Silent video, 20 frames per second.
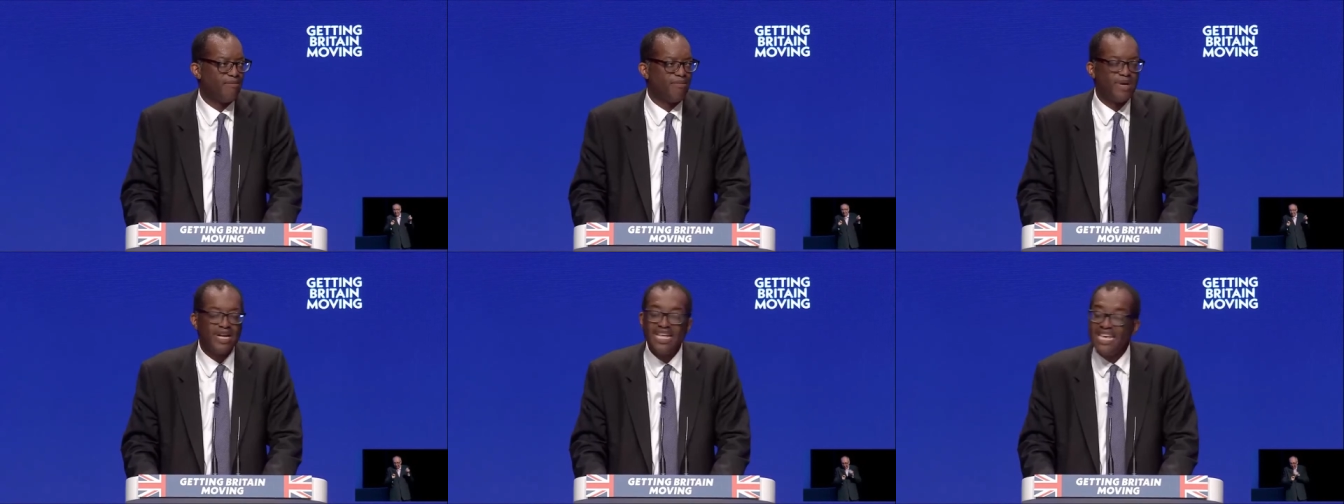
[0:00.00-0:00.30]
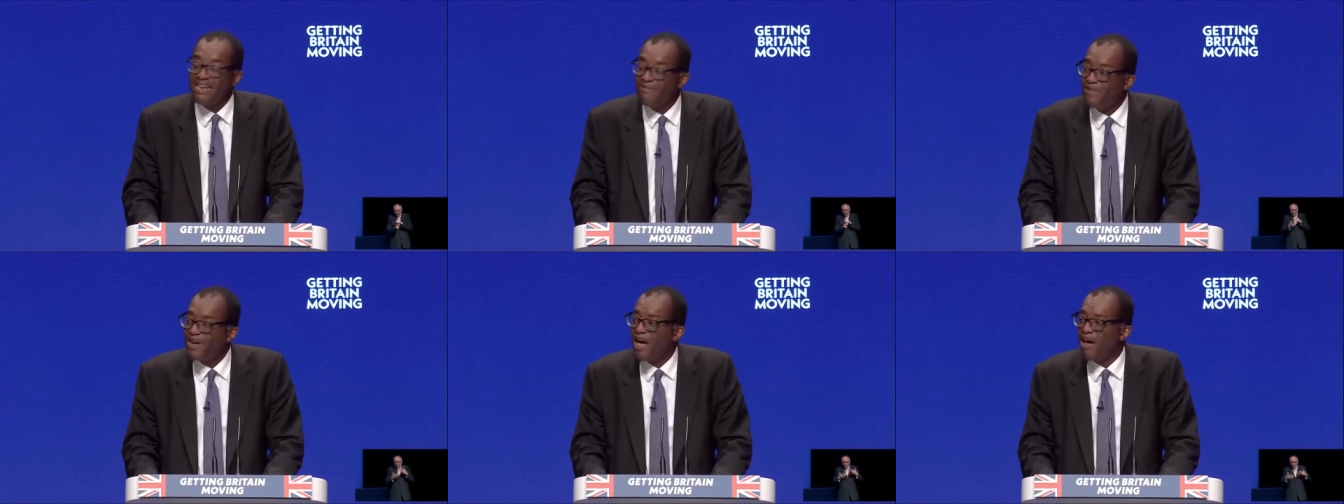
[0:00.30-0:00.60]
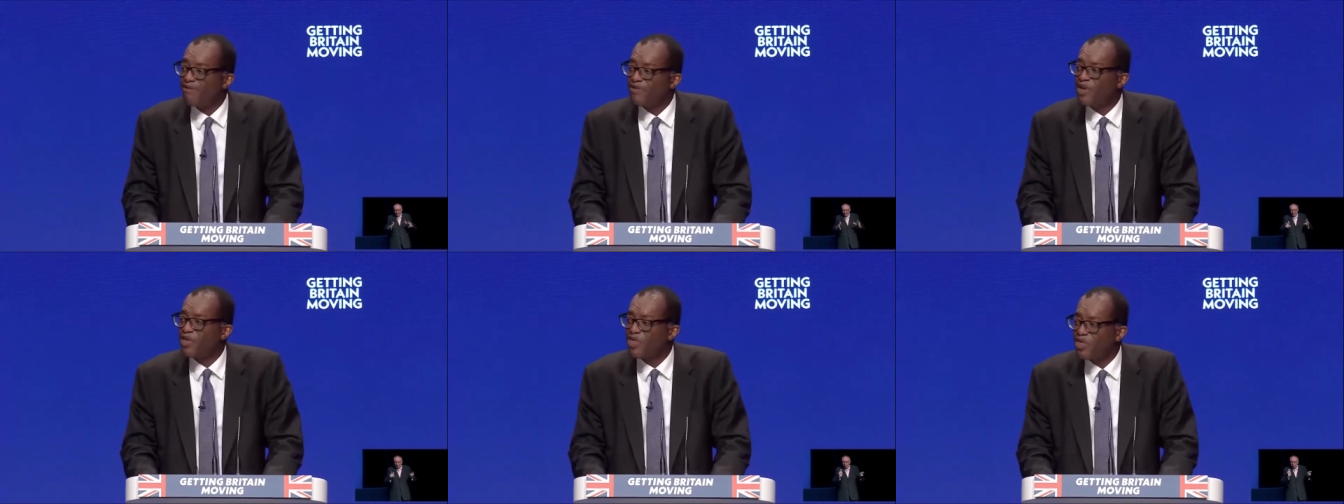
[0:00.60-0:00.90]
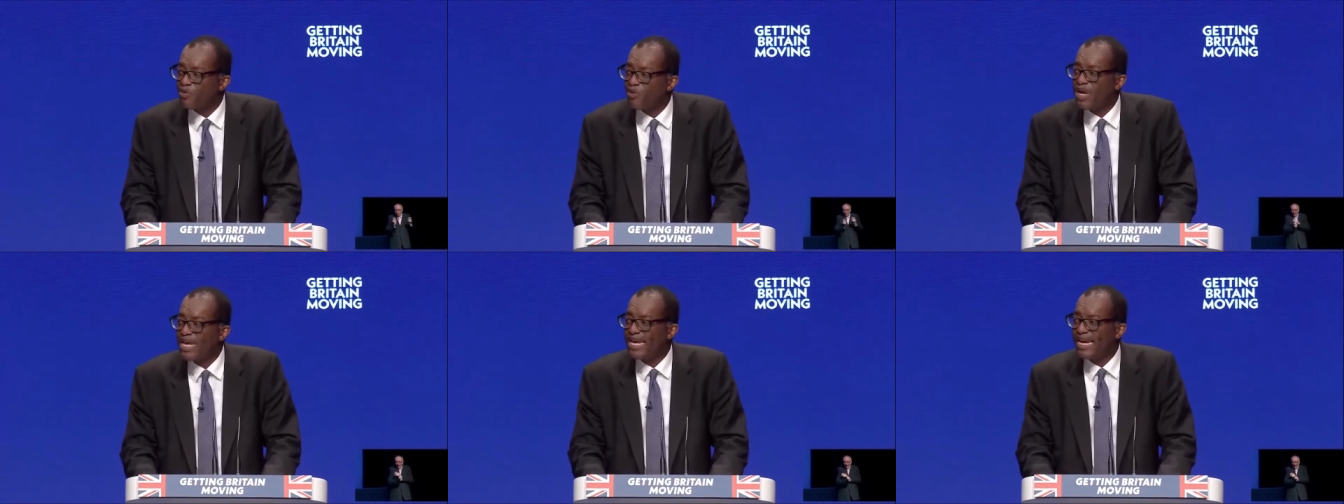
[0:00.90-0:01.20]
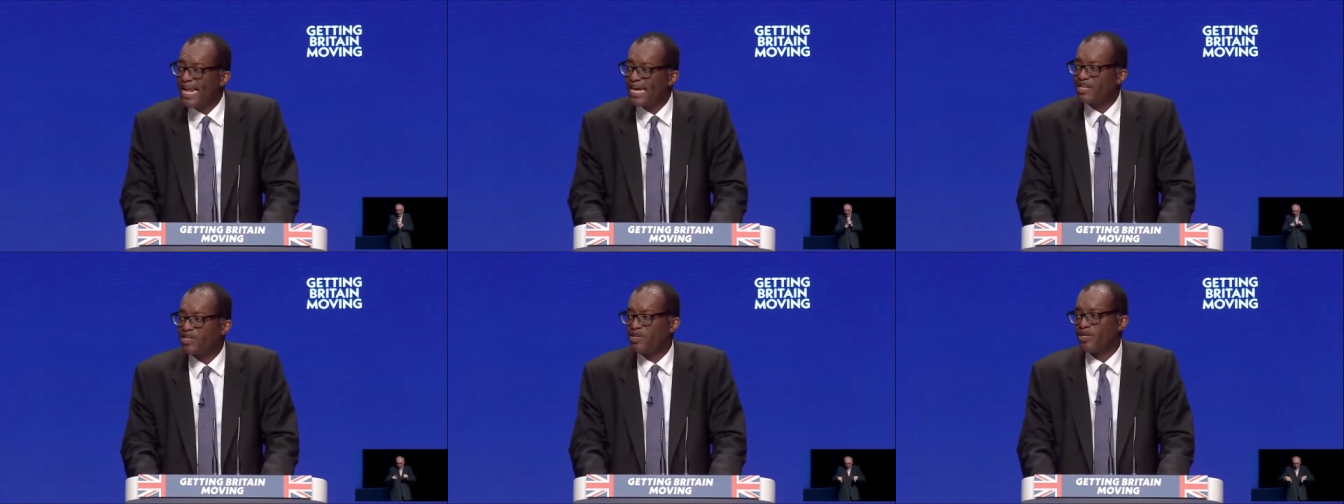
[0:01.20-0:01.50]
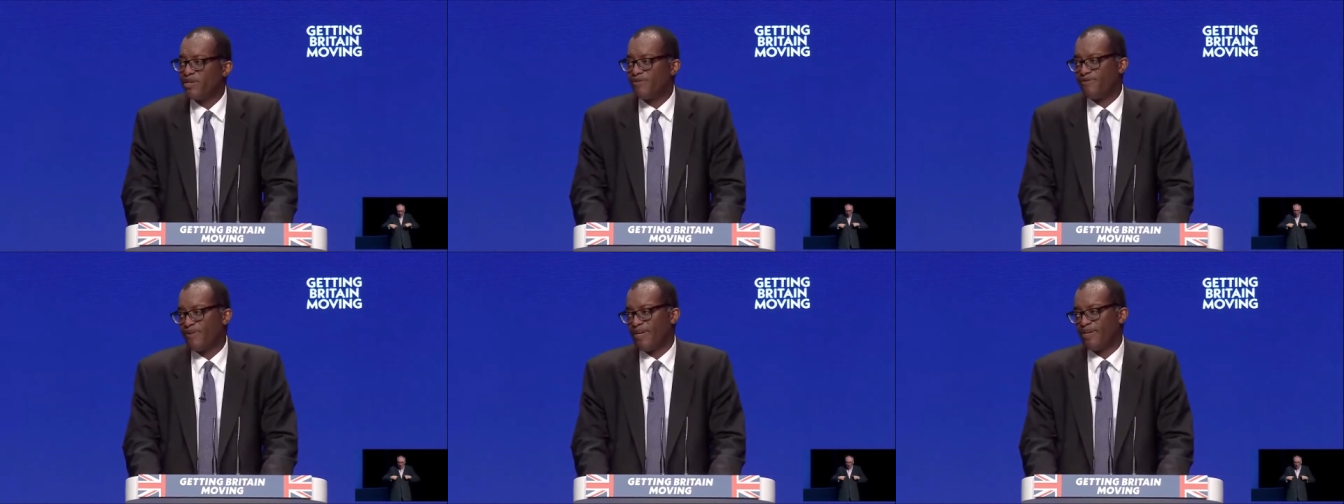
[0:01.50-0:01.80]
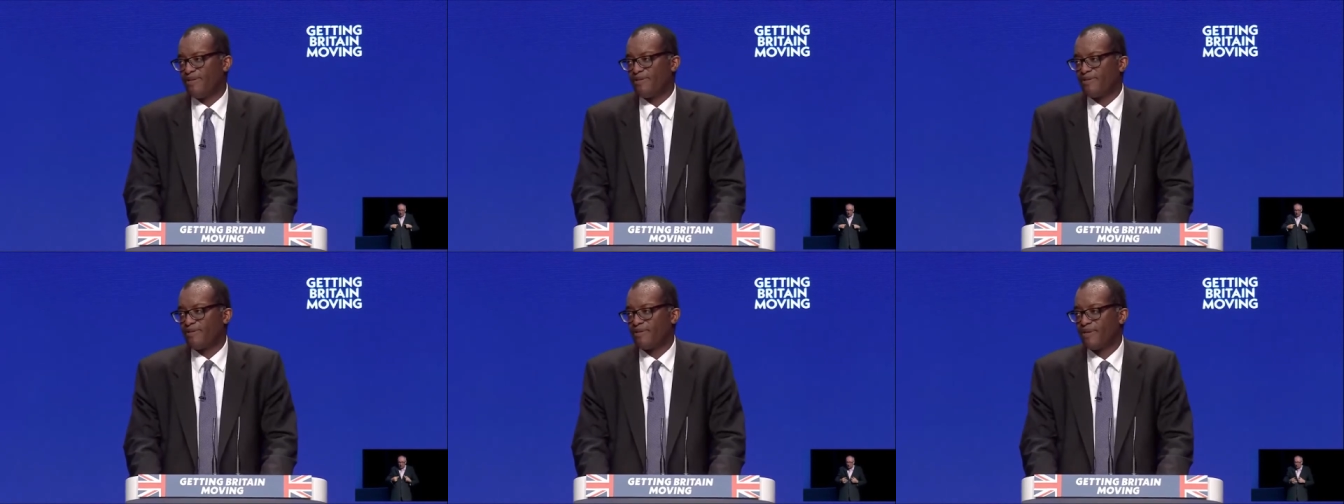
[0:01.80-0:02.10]
But even after three election
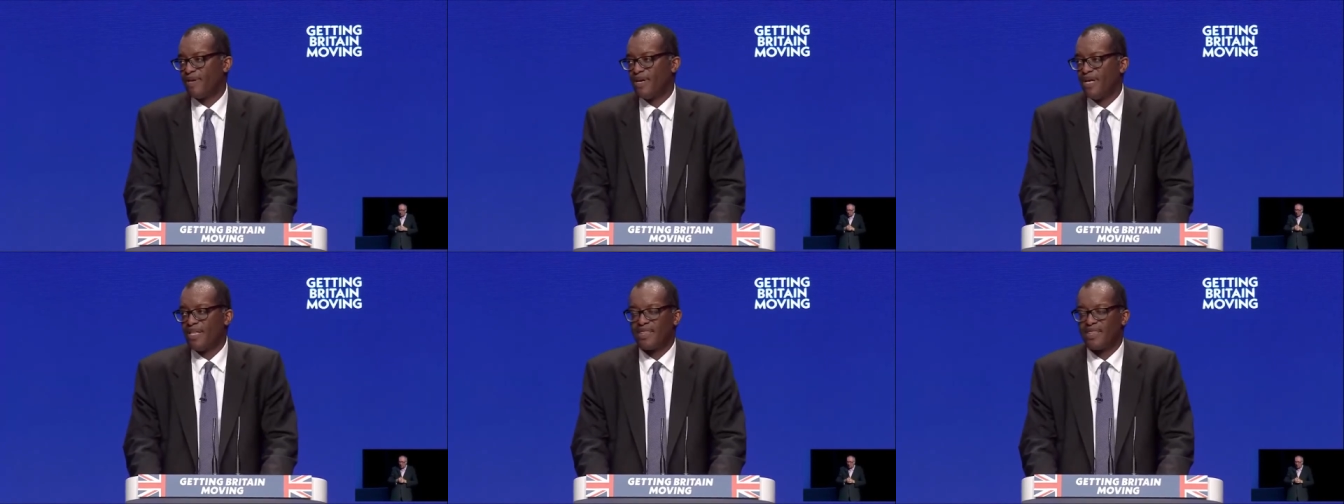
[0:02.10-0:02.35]
defeats,